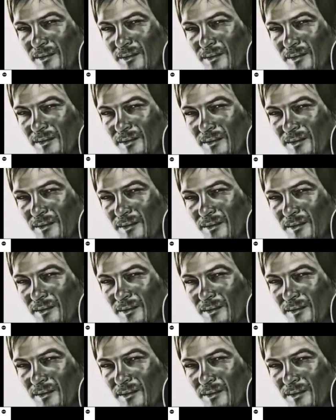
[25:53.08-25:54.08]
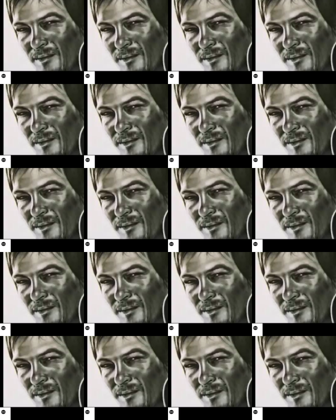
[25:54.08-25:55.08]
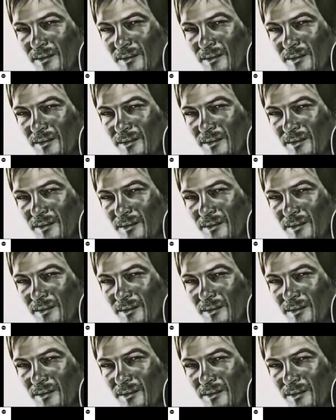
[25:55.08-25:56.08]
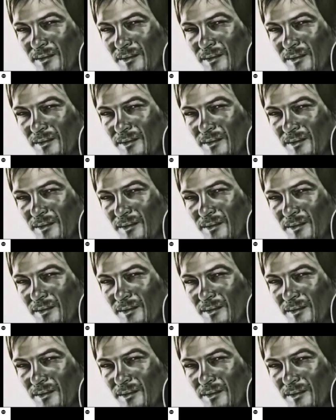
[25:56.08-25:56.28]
(silence)